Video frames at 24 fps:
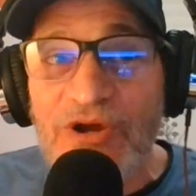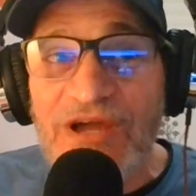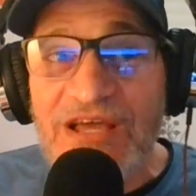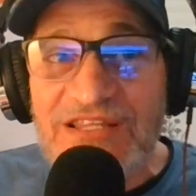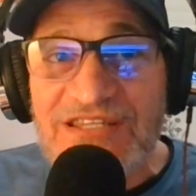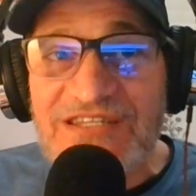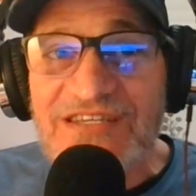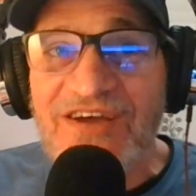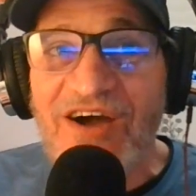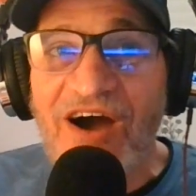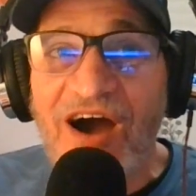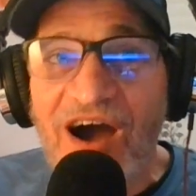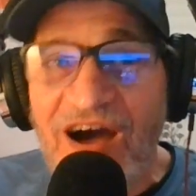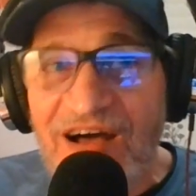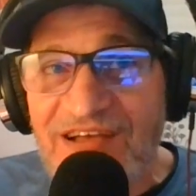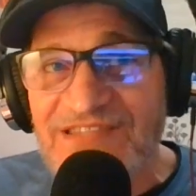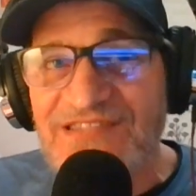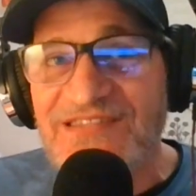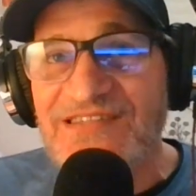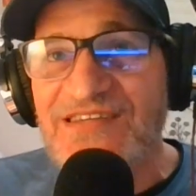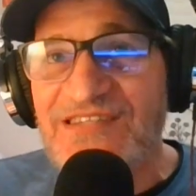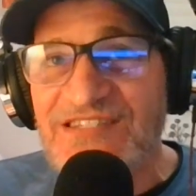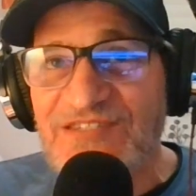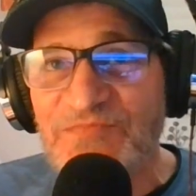It's
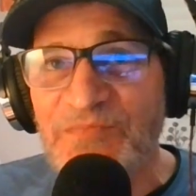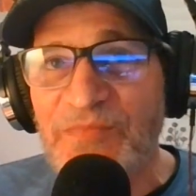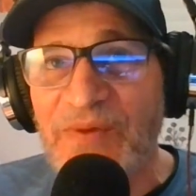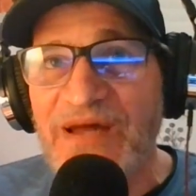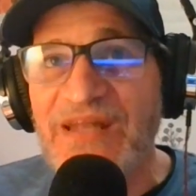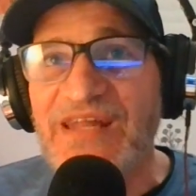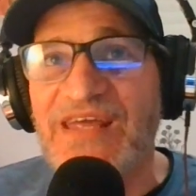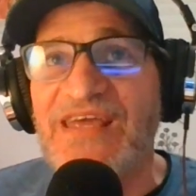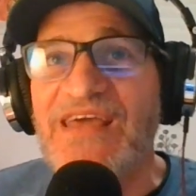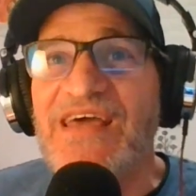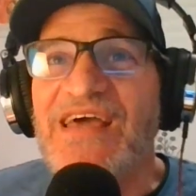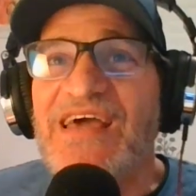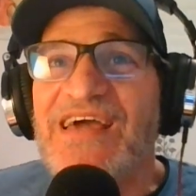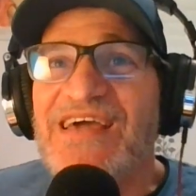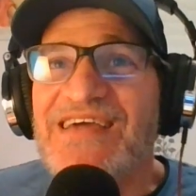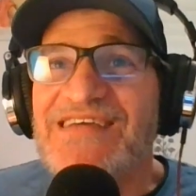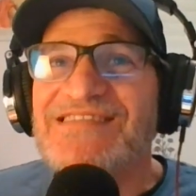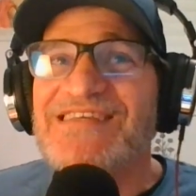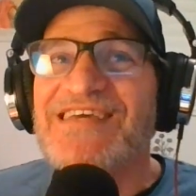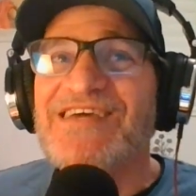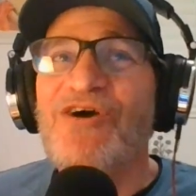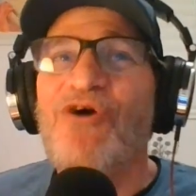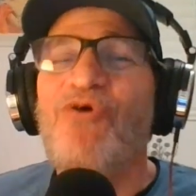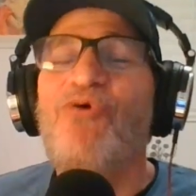cost us money.
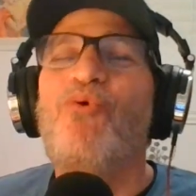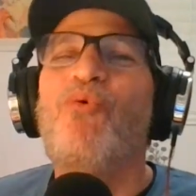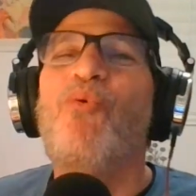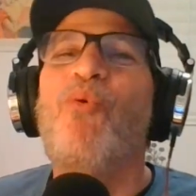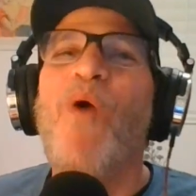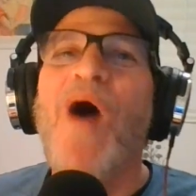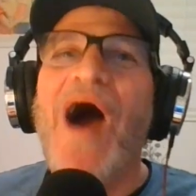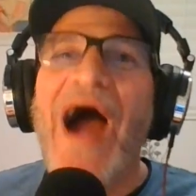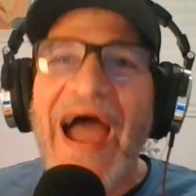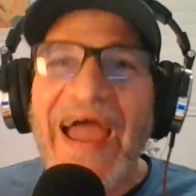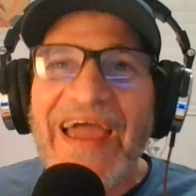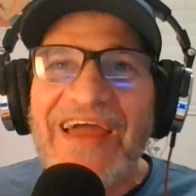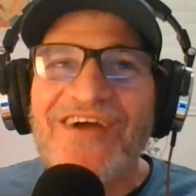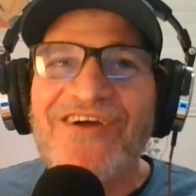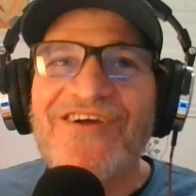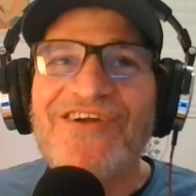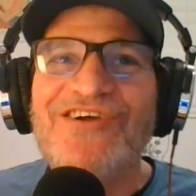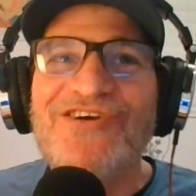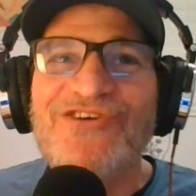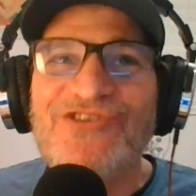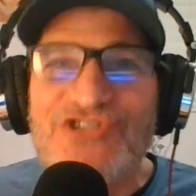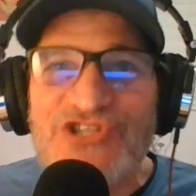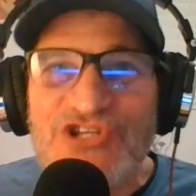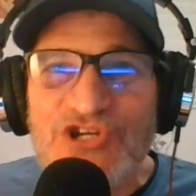He's like, why are
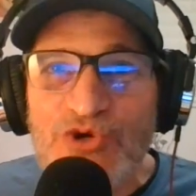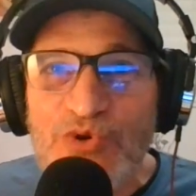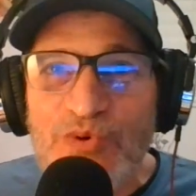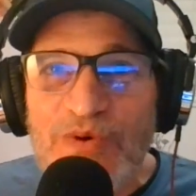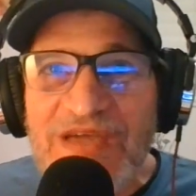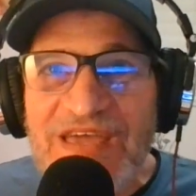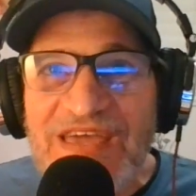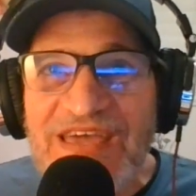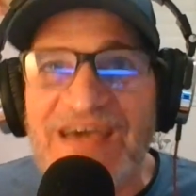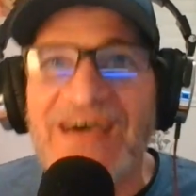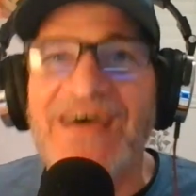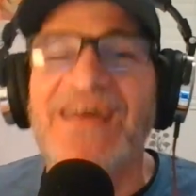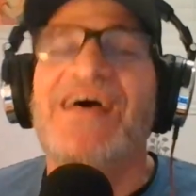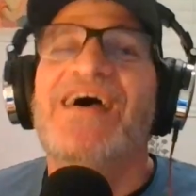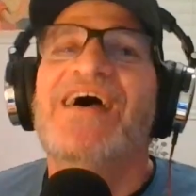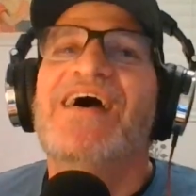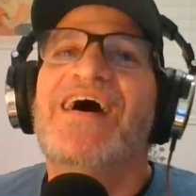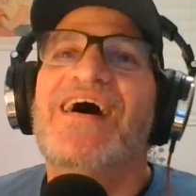you doing it?